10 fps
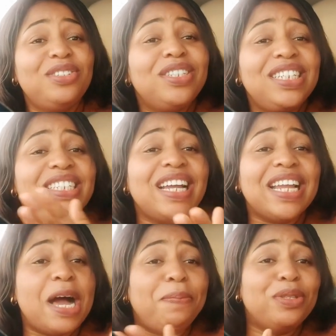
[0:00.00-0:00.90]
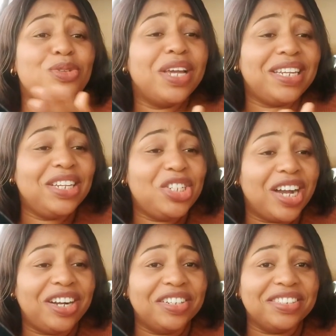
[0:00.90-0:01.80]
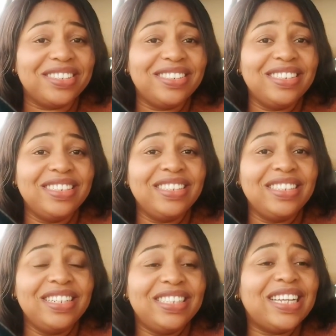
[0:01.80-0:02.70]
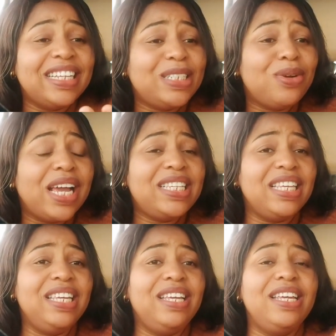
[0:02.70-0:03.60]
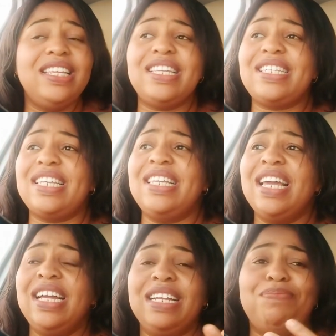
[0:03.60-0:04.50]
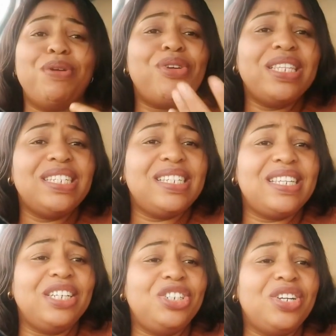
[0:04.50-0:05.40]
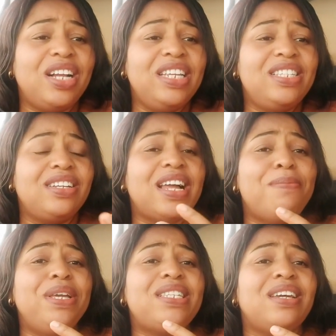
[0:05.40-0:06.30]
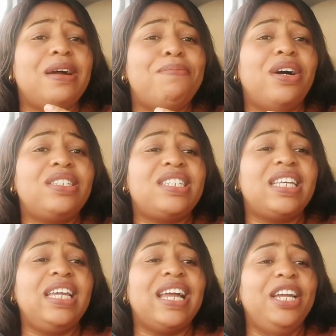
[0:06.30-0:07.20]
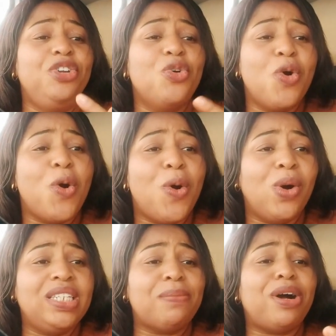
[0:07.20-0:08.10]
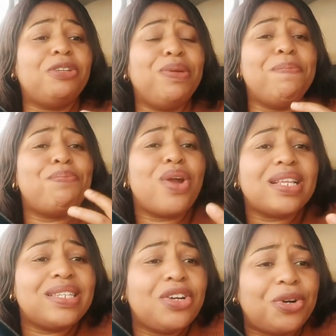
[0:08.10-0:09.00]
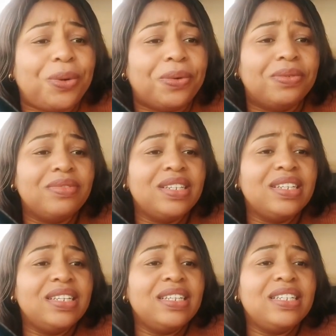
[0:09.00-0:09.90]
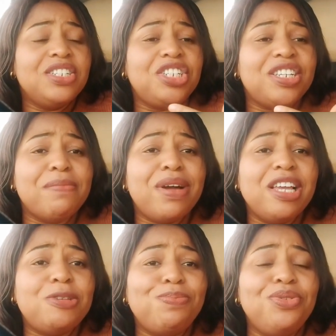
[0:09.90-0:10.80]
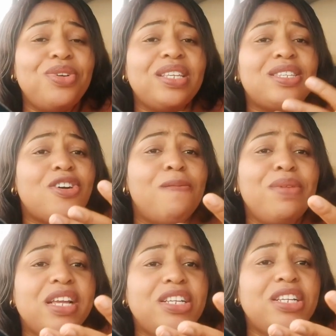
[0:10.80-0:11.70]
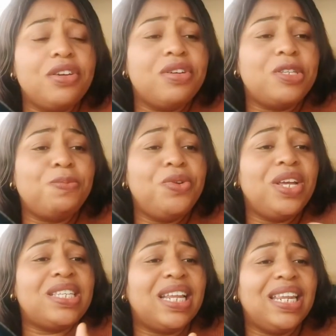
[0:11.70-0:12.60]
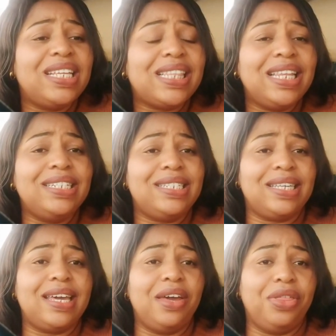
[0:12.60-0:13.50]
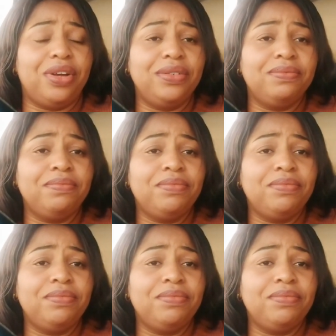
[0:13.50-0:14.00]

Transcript: So this can happen to any child. That's what I see. This is parenting essential. It's not about saying I know all. It's about being practical. Share my experience. Come here, share your experience, and let's learn together.